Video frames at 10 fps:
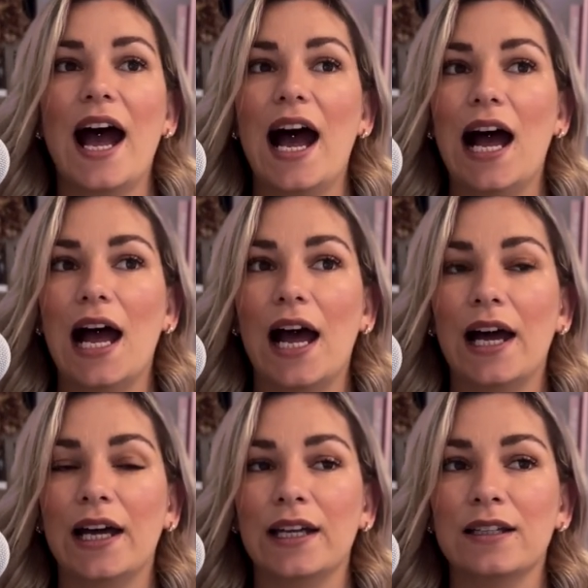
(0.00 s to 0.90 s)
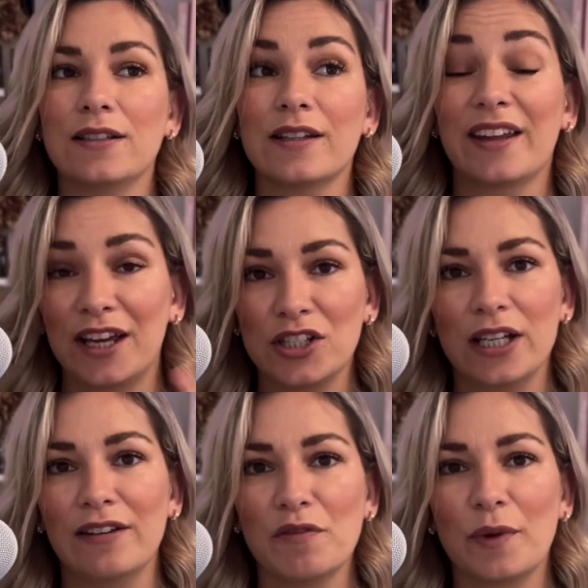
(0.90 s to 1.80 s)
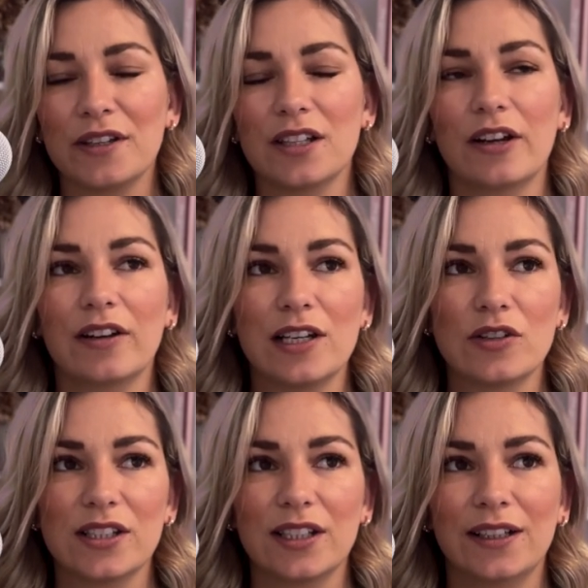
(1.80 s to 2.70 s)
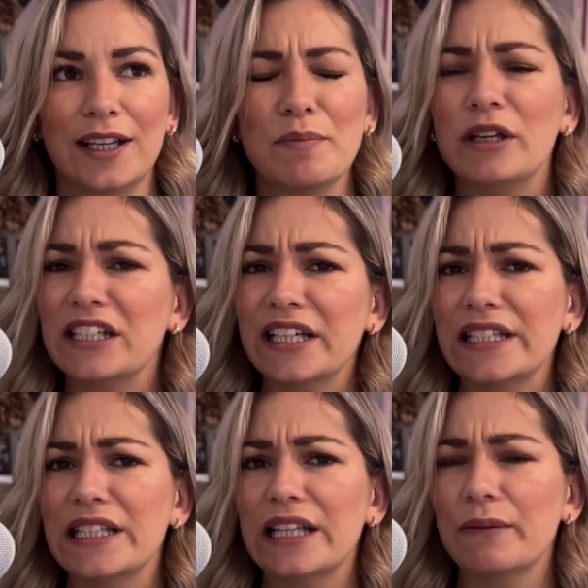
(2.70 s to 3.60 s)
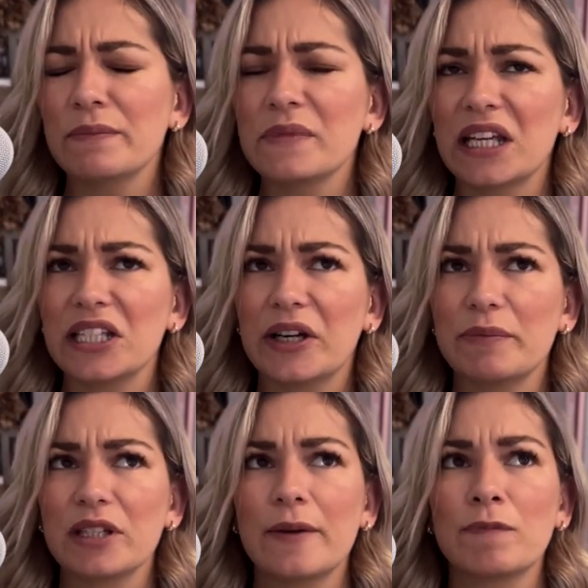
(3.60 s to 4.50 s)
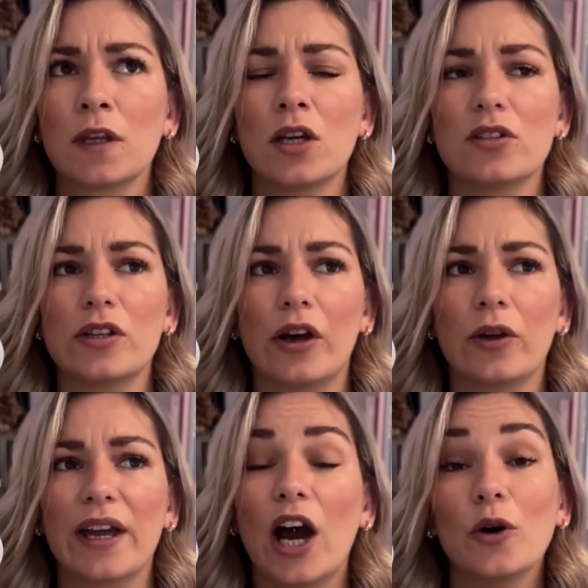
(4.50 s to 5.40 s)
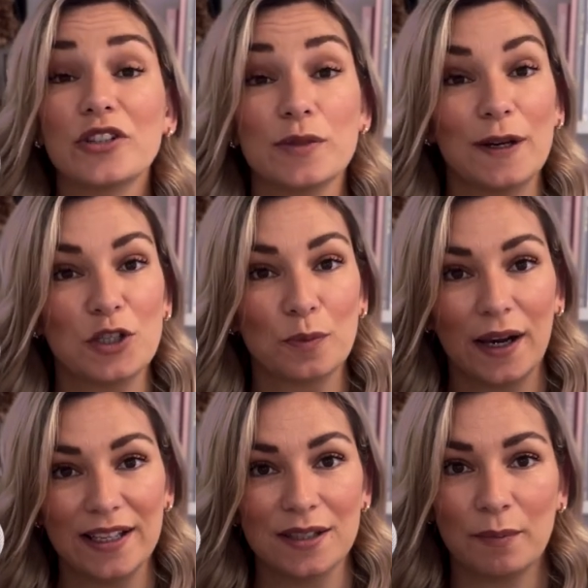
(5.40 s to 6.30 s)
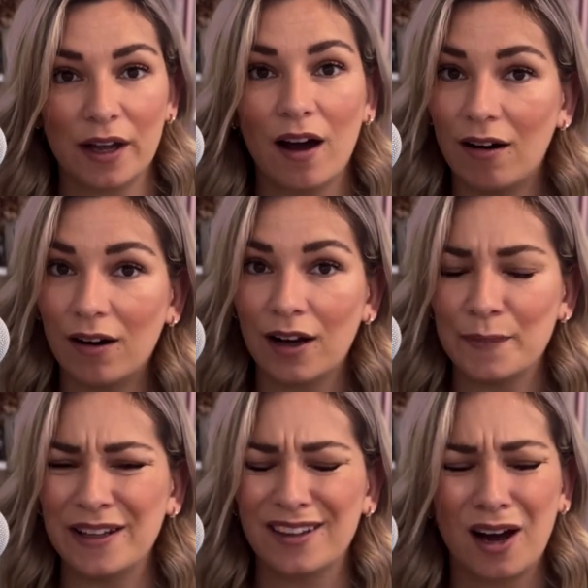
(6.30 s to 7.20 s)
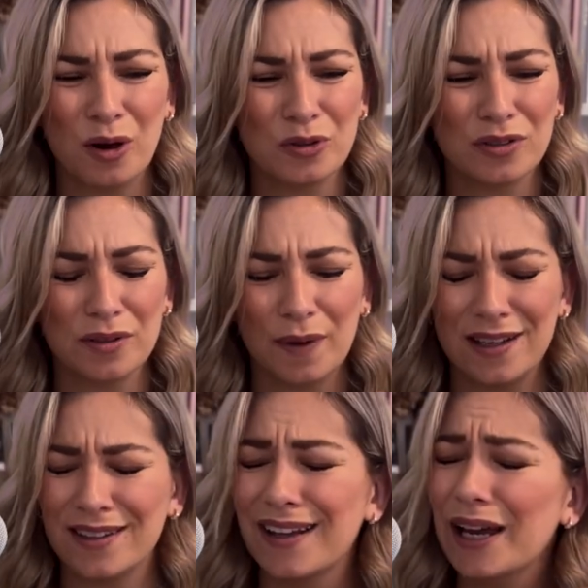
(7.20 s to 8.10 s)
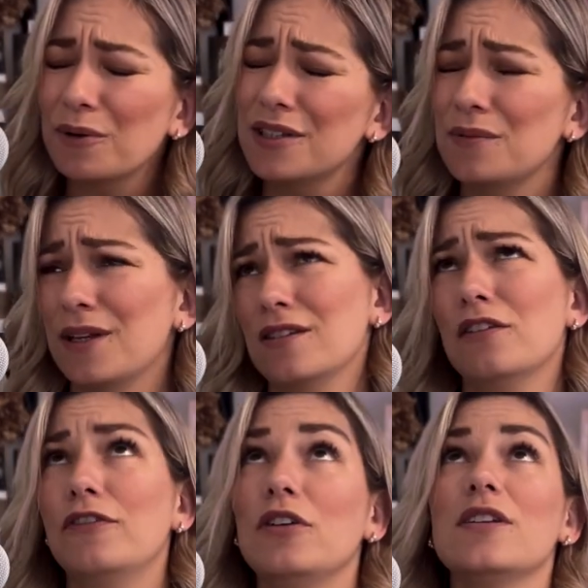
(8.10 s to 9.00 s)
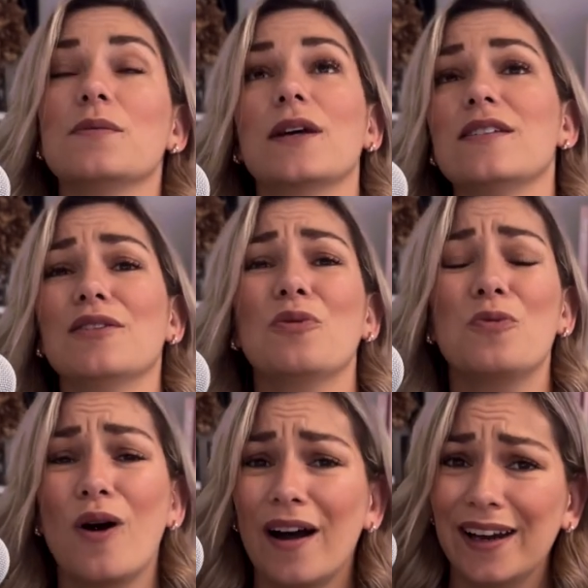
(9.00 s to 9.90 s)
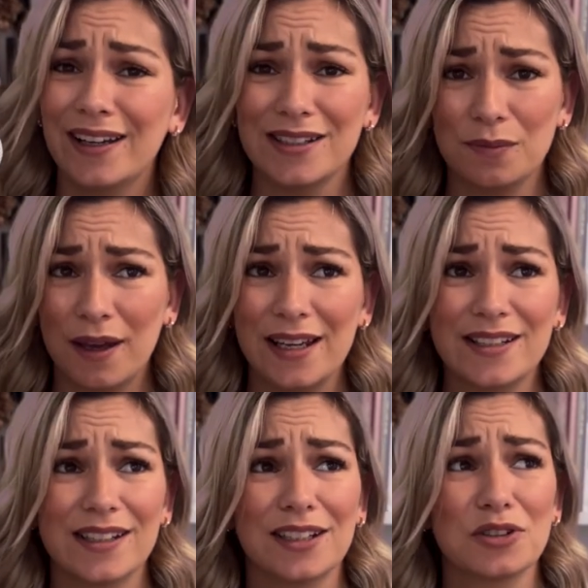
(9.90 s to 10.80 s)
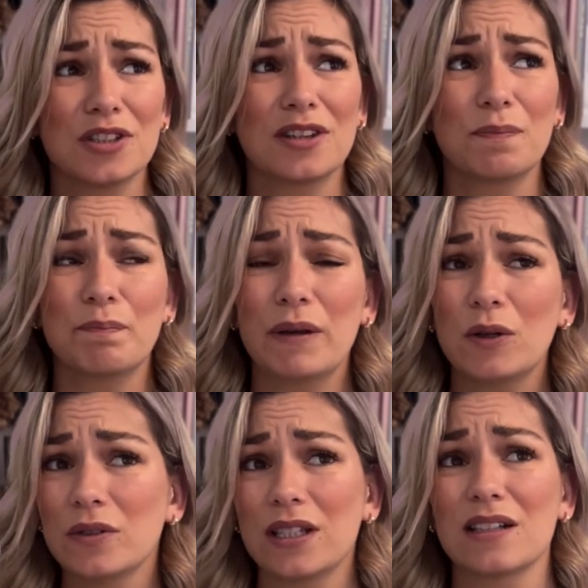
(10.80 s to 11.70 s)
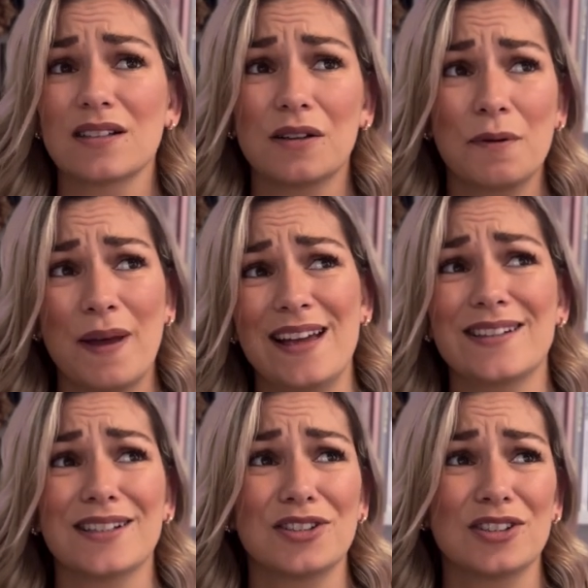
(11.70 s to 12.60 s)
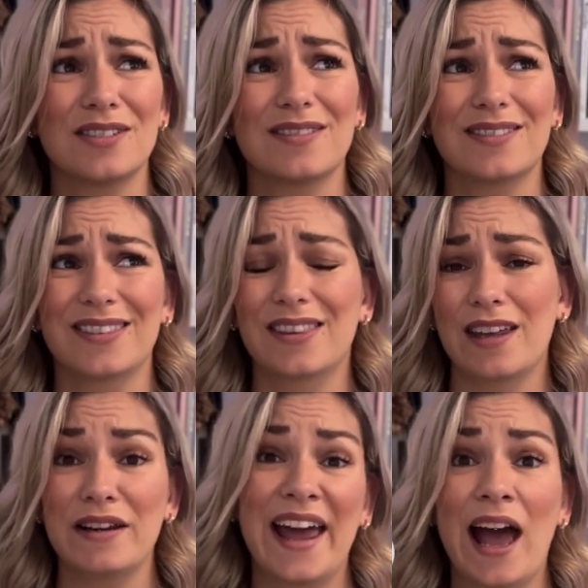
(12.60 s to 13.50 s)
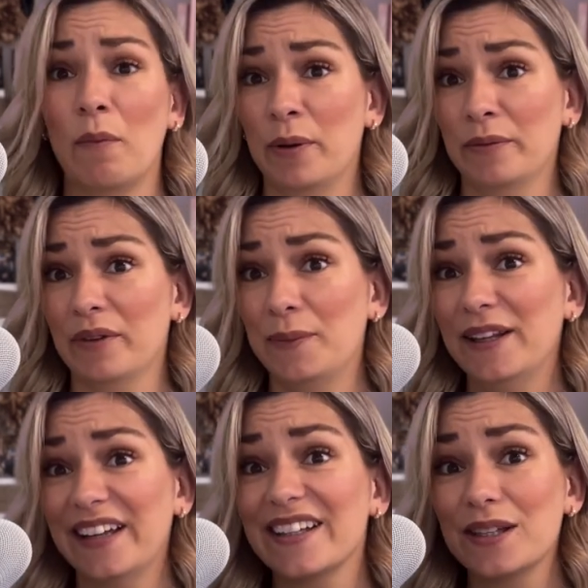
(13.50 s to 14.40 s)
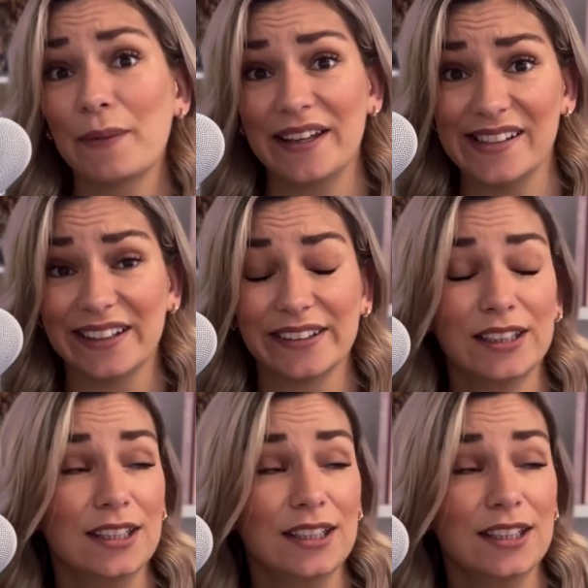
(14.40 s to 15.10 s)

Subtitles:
and they actually live in Barcelona, interestingly, but I didn't get to see them sometimes. So it holds a special place in my heart. I mean, the culture is amazing, the language is amazing, the food is amazing, the wine is amazing, just the buildings are amazing, just they nap. I mean, that's amazing.